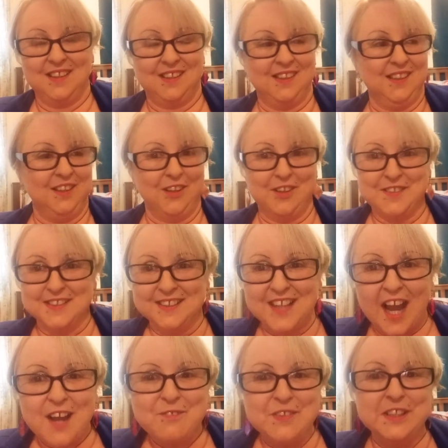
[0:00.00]
It's
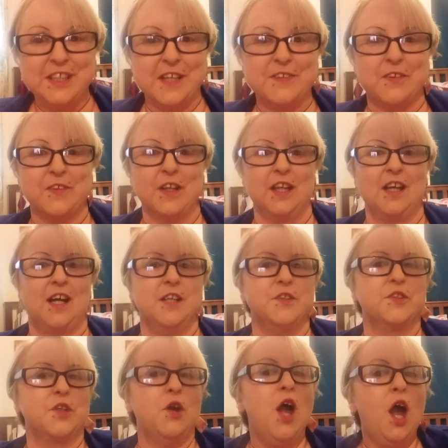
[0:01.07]
life and death on the line.
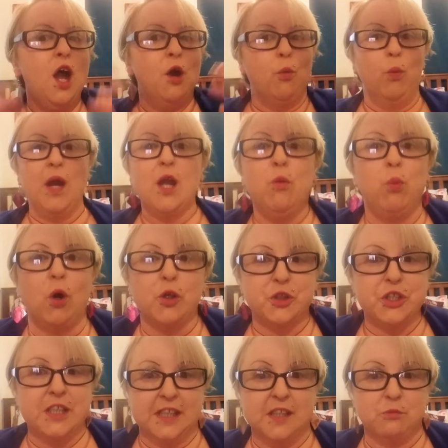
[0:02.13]
So we're
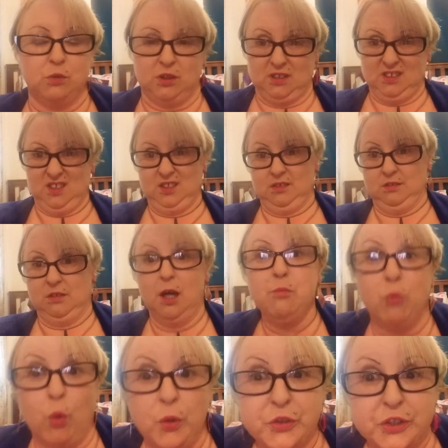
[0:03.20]
watching it. Well,
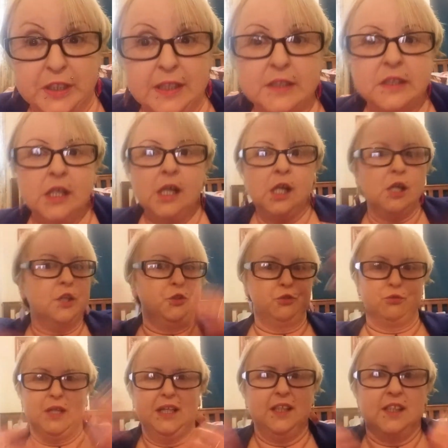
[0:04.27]
I'm watching it.
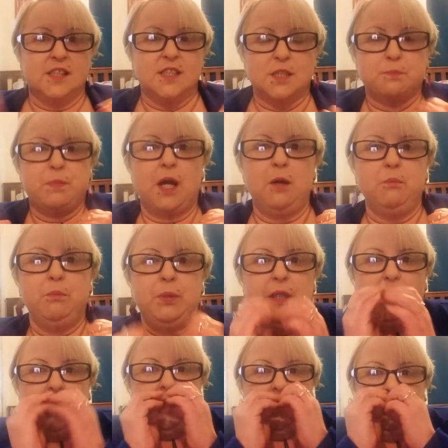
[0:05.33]
Adrenaline's
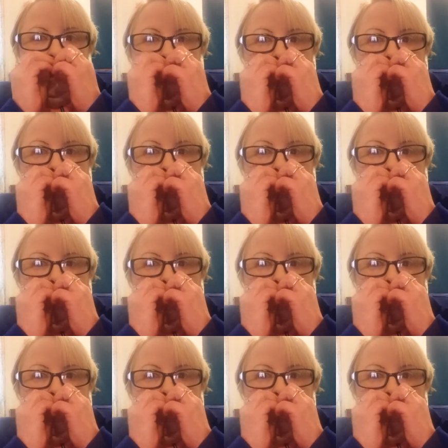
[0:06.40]
pumping, and